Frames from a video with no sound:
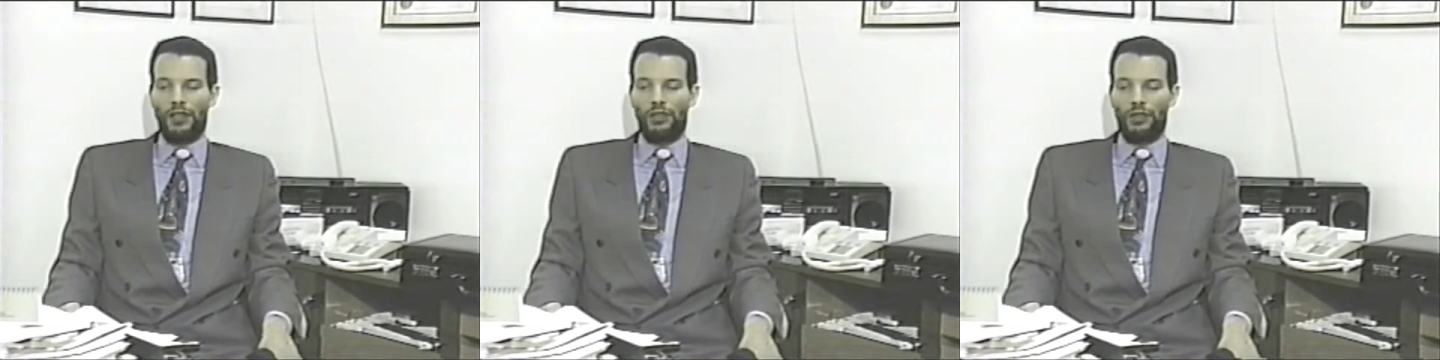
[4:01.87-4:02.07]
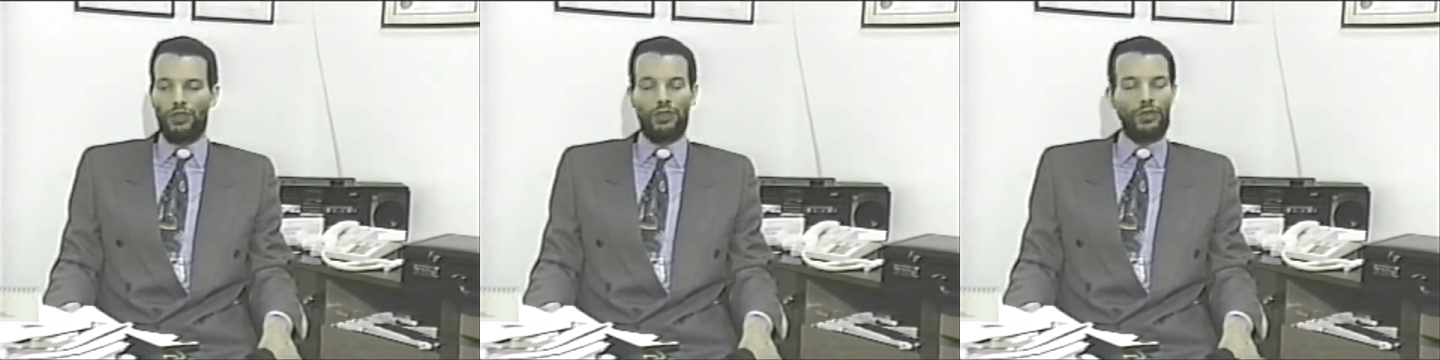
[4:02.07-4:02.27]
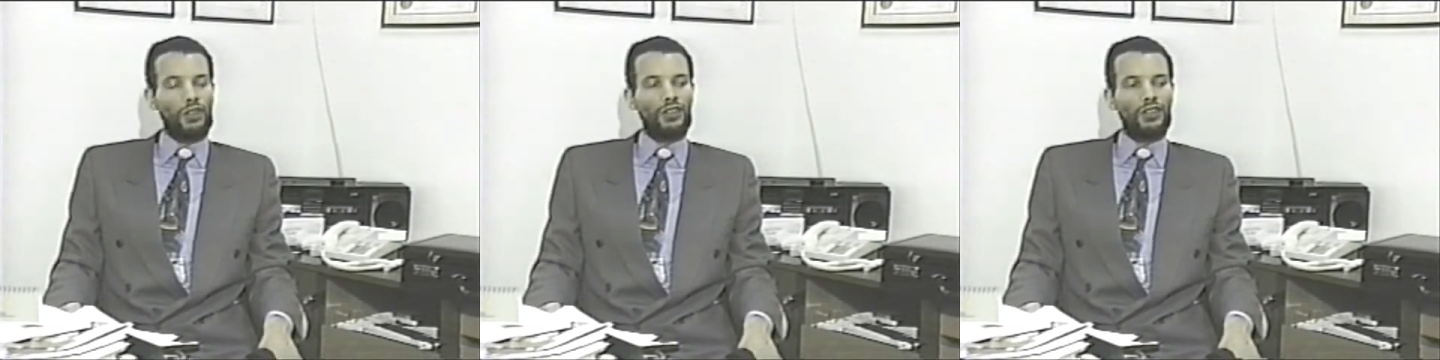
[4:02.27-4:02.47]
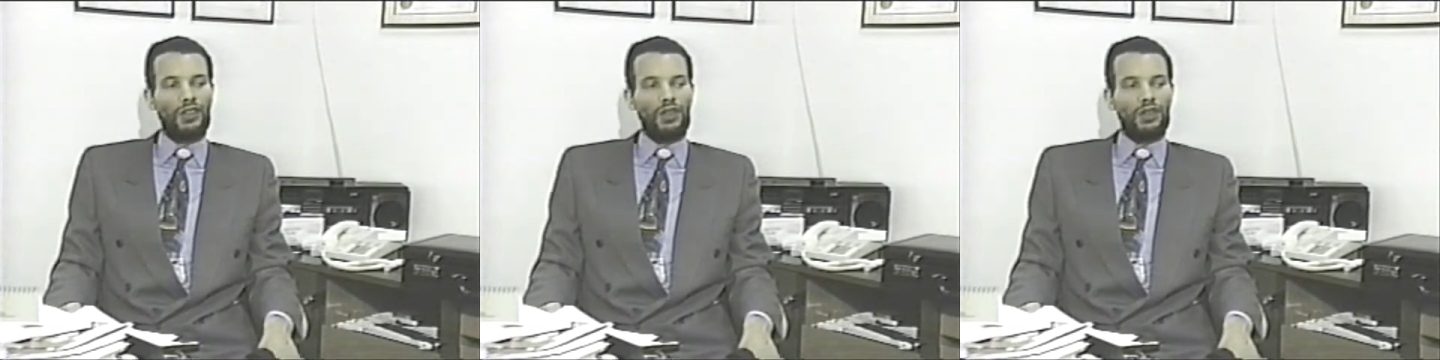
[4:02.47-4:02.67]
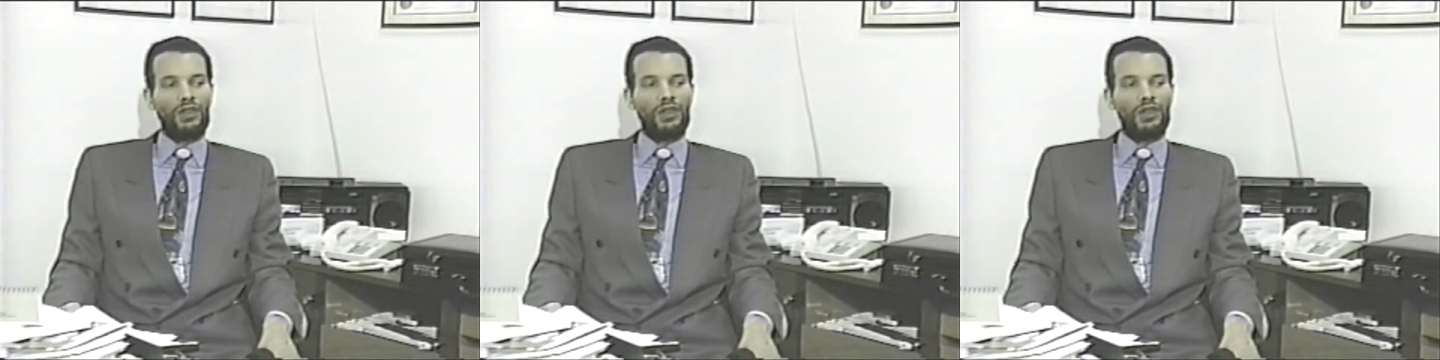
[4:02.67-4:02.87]

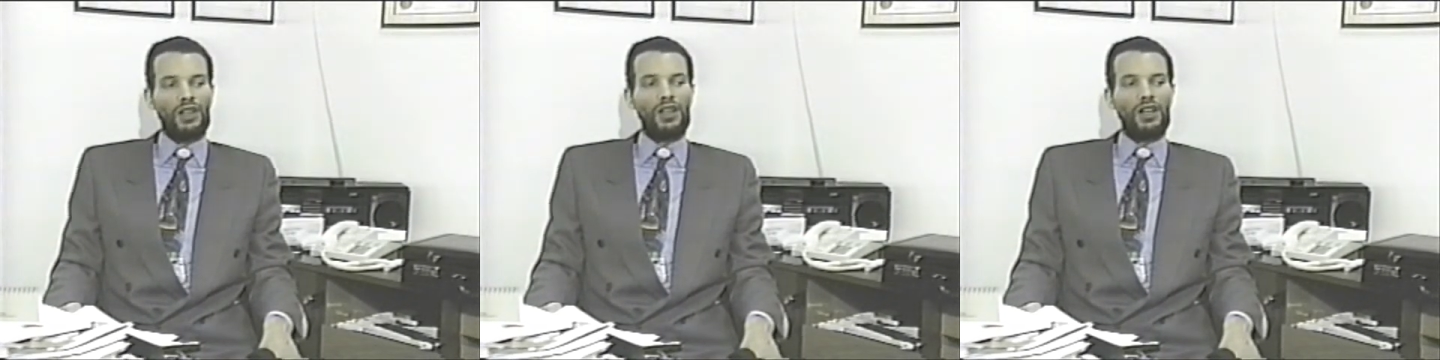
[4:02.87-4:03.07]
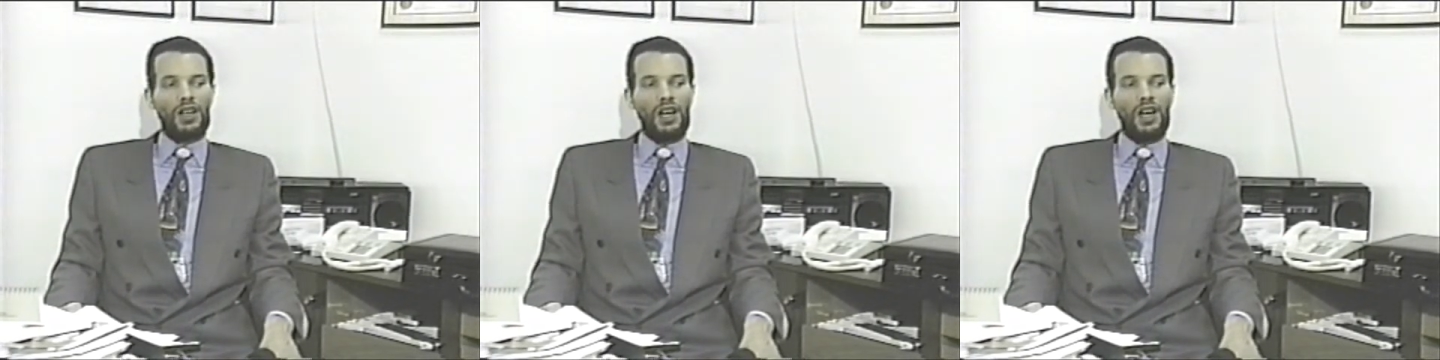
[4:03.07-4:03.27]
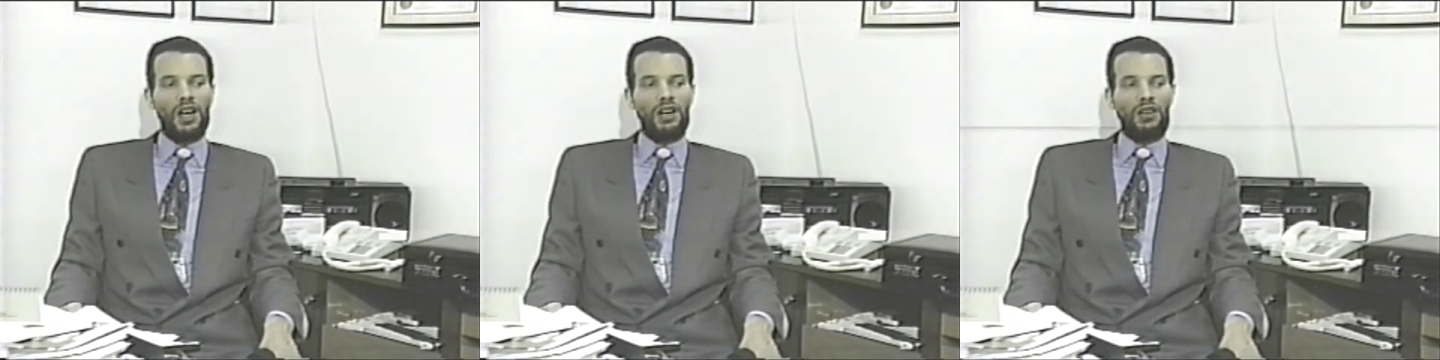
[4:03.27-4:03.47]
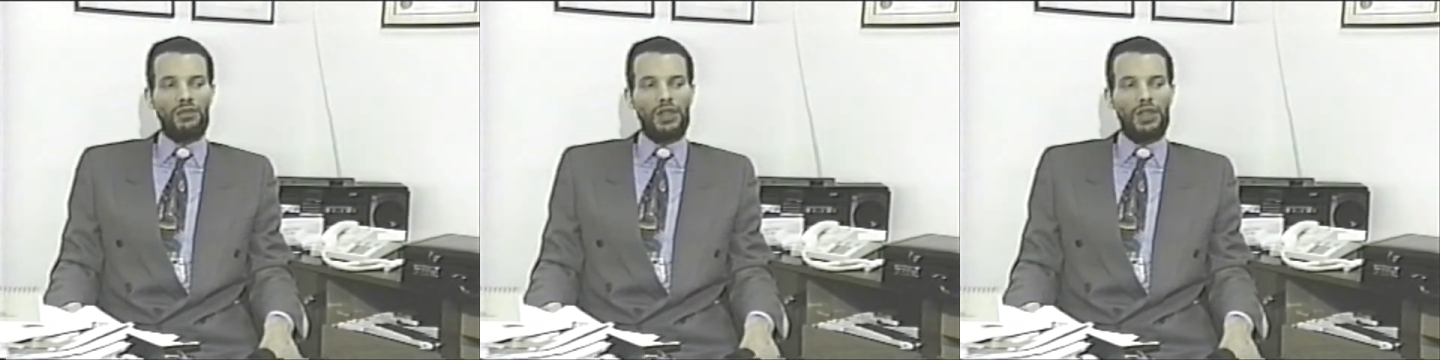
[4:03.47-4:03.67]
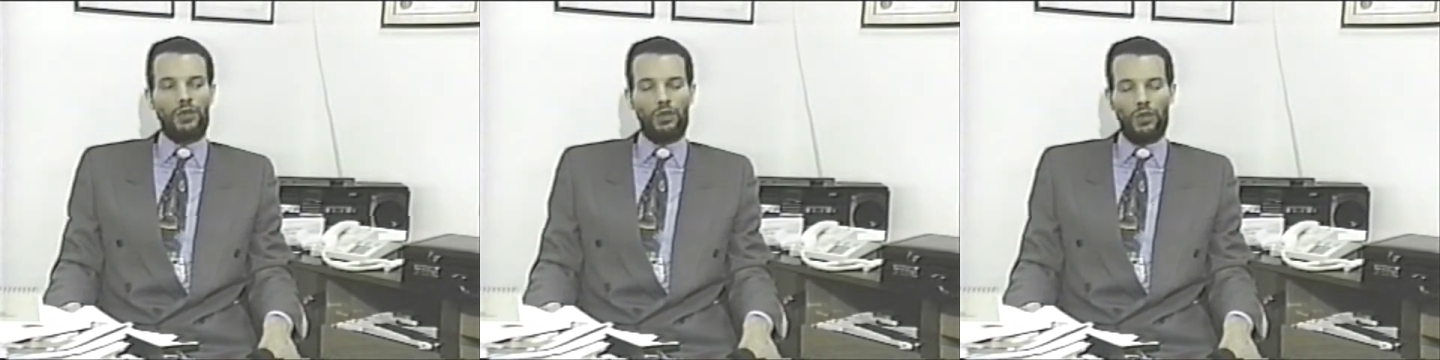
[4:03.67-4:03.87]
nutritional
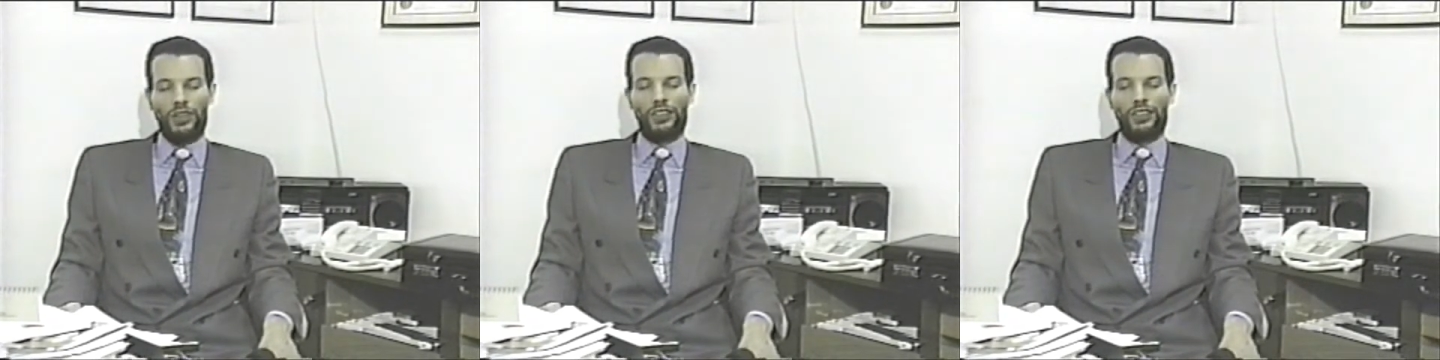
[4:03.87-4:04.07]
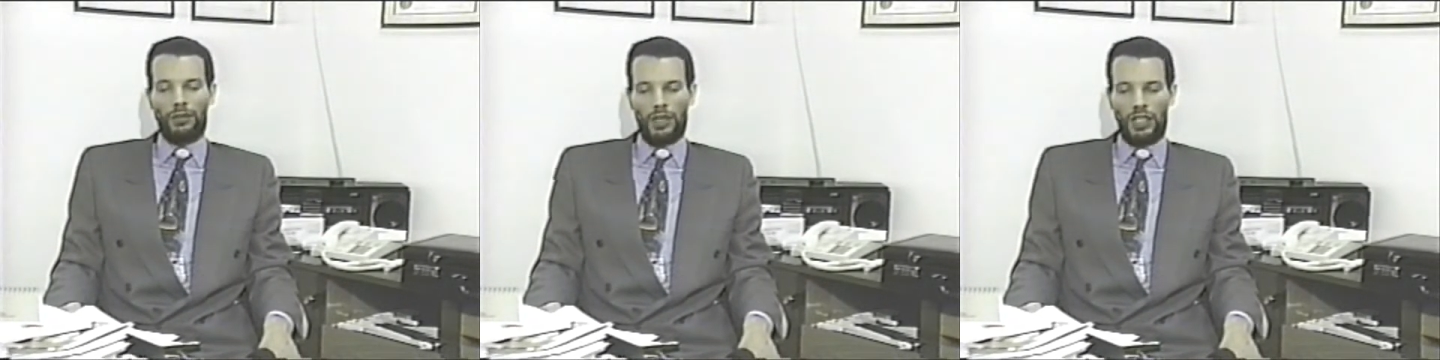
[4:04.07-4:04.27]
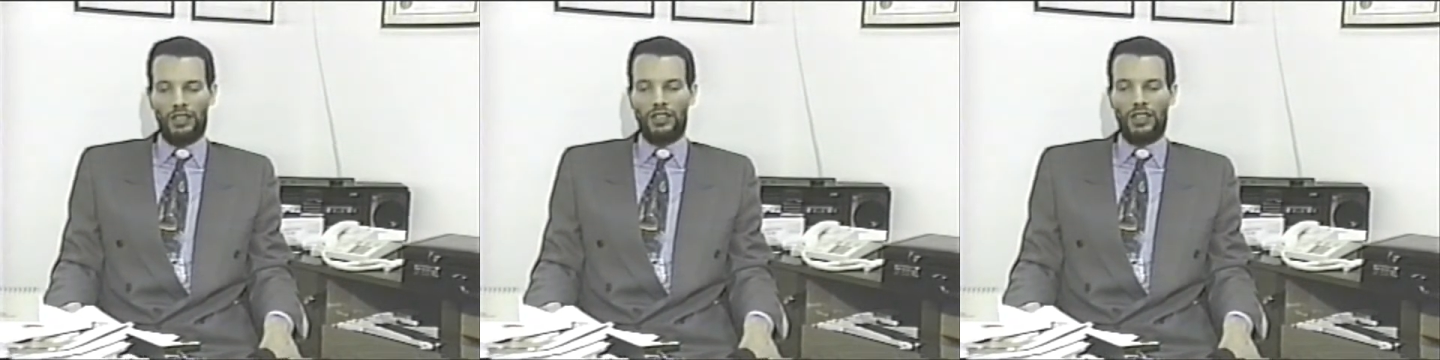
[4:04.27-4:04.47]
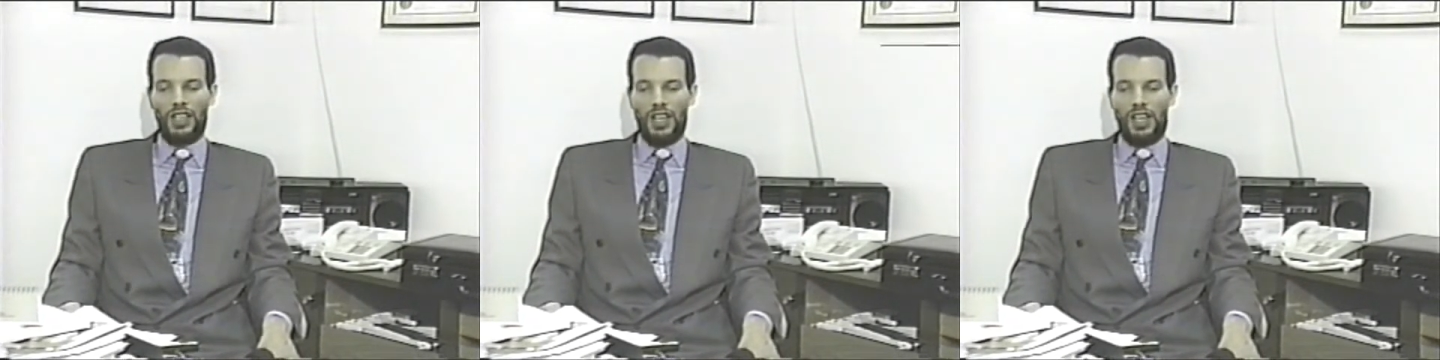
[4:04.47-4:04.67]
um, enrichment.